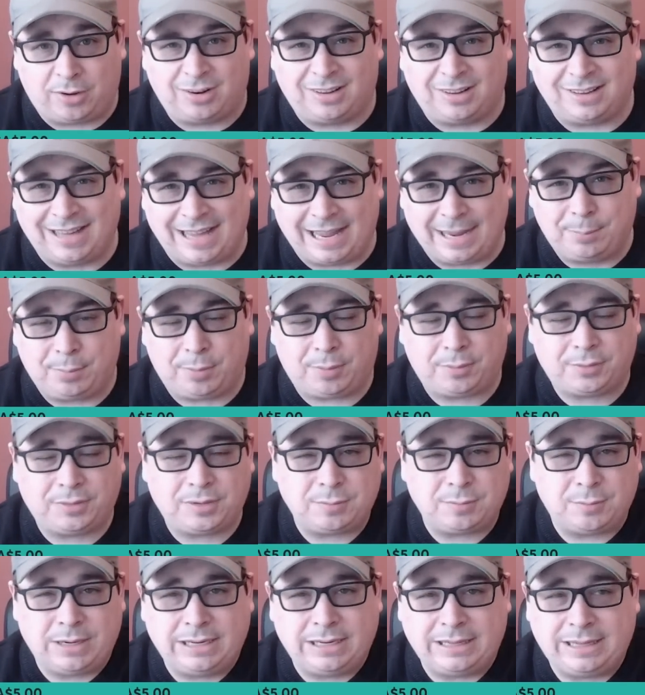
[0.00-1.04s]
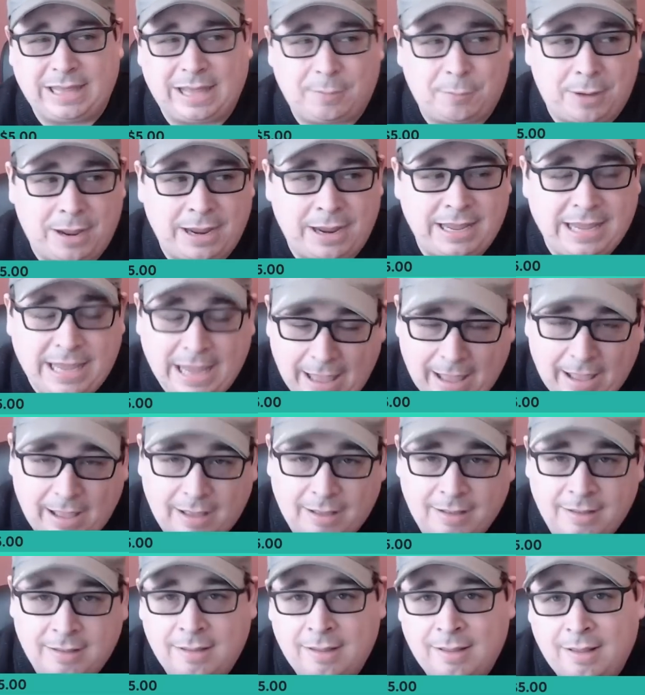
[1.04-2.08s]
Could a layperson read it that way?
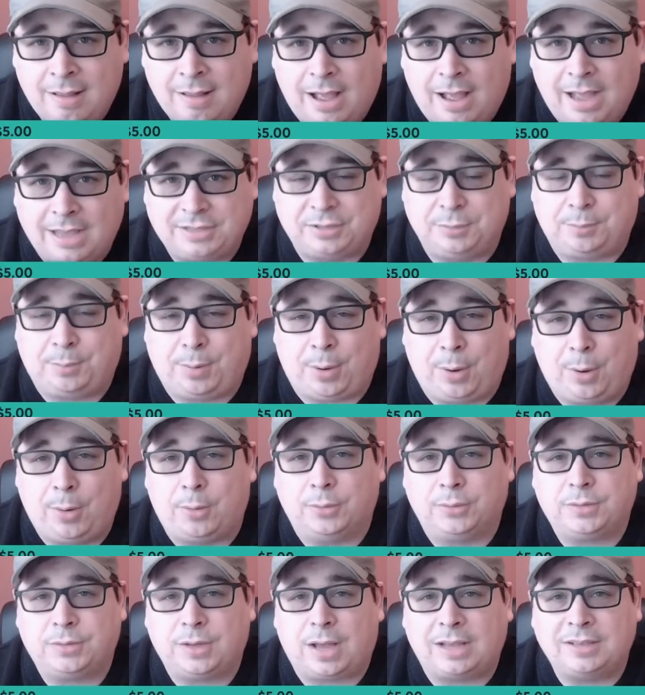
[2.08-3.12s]
Yeah, I suppose.